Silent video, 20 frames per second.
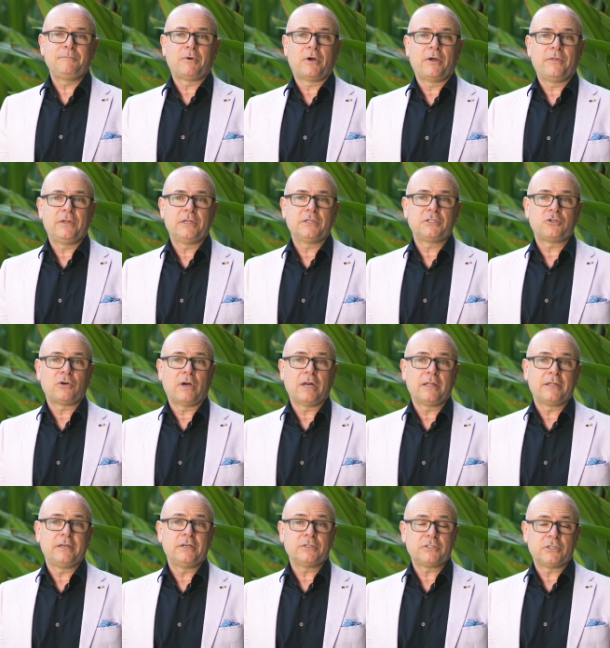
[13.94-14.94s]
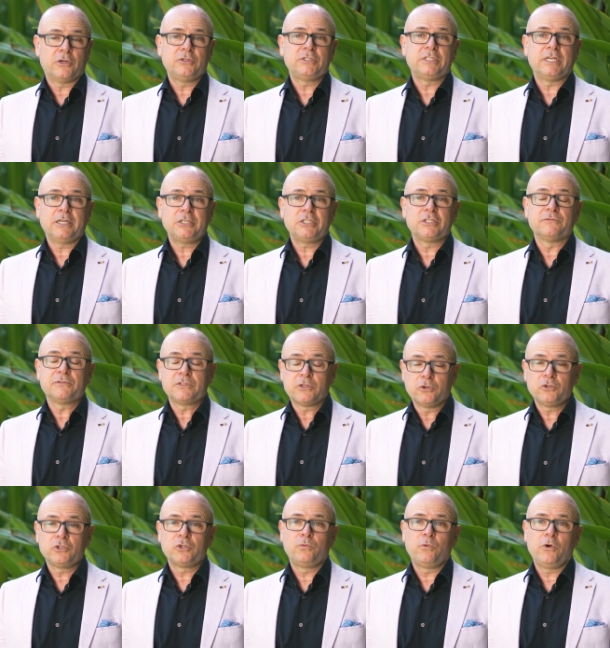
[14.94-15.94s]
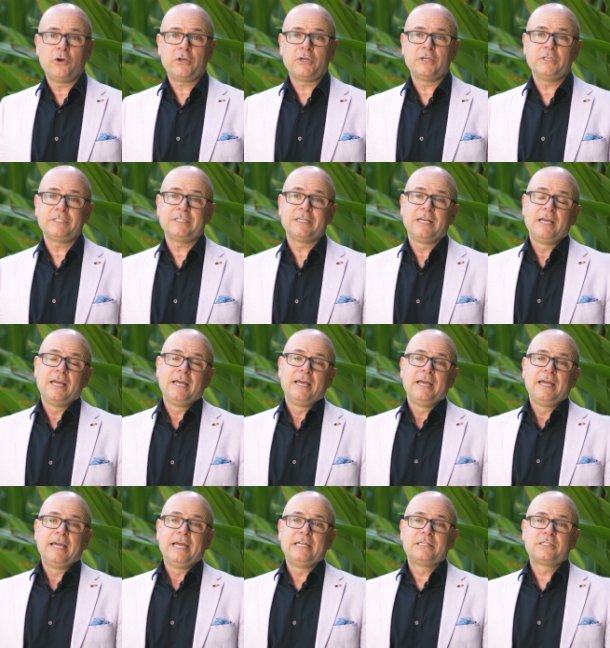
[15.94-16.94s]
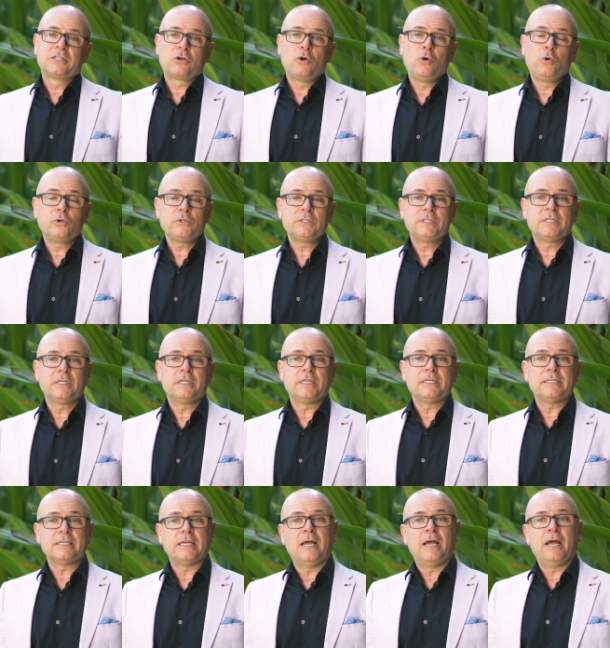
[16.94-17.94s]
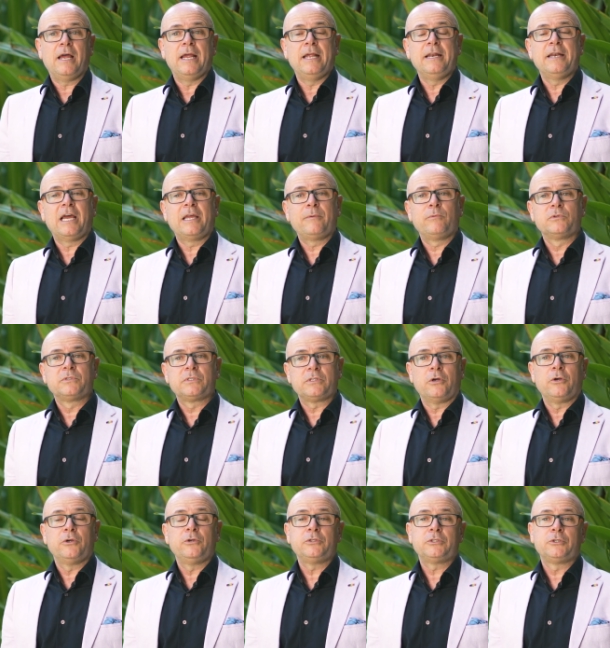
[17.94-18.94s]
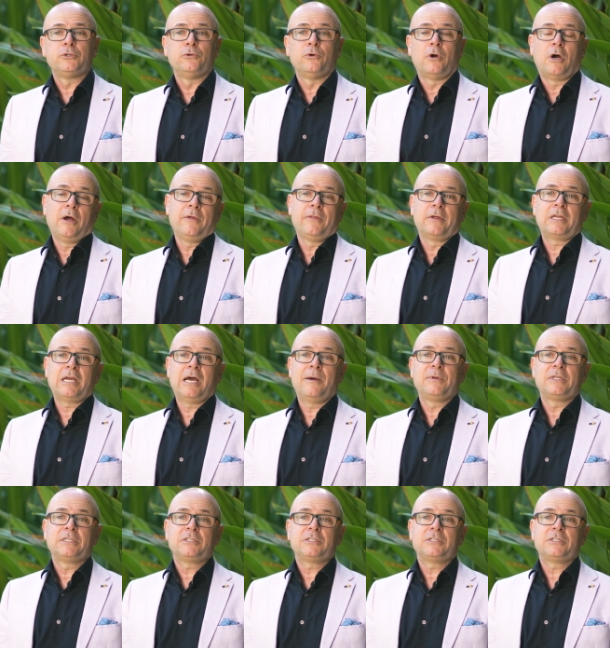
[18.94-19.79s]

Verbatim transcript: by the Australian Association of Social Workers. It's a course that uh, enables those who are either coming